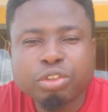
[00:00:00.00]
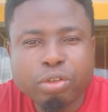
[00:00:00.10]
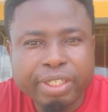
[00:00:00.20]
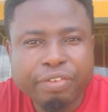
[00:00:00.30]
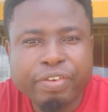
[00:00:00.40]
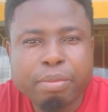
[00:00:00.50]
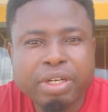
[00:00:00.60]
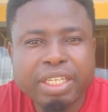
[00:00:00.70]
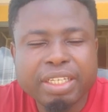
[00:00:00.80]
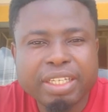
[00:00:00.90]
join the
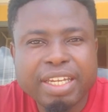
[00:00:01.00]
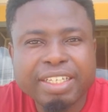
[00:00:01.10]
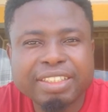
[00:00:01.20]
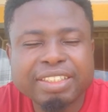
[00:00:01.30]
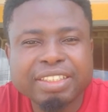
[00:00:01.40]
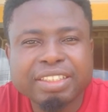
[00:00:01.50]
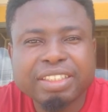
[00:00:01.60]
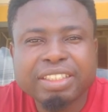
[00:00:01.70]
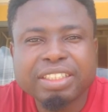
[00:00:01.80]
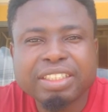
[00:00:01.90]
family and
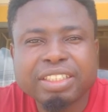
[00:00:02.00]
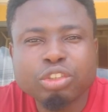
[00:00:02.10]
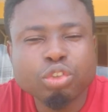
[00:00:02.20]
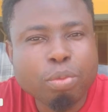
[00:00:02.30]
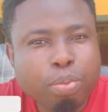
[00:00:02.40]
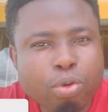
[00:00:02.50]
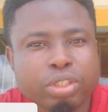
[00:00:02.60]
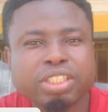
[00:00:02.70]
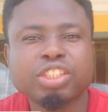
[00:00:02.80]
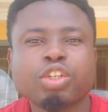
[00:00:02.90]

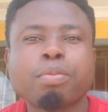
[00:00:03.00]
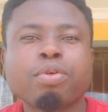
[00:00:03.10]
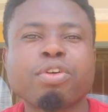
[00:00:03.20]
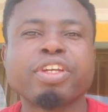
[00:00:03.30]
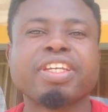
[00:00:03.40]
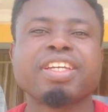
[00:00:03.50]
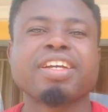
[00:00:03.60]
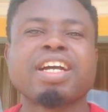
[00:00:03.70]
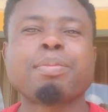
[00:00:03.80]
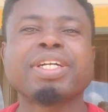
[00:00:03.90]
support your boy
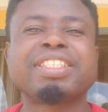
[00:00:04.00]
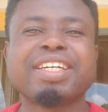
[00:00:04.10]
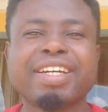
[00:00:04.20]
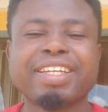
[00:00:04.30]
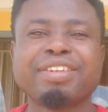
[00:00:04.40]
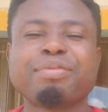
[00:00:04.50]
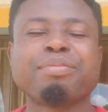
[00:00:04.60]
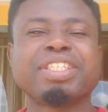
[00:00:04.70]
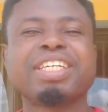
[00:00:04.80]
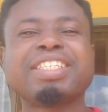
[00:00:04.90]
Kamma Dyn.
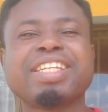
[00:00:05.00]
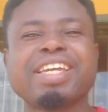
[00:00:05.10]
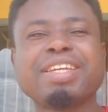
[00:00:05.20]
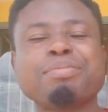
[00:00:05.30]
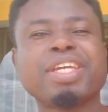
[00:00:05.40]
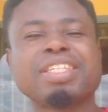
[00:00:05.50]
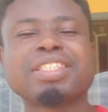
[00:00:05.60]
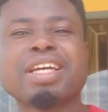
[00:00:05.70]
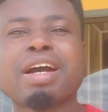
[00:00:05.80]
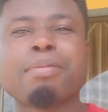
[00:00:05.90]
The name
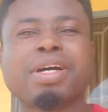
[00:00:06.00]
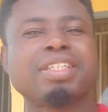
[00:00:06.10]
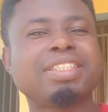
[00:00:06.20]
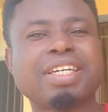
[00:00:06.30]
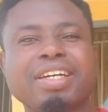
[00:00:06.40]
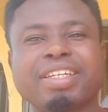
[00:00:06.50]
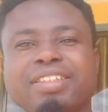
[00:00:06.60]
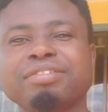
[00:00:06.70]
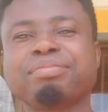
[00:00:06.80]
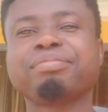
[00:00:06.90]
is Kamma Dyn.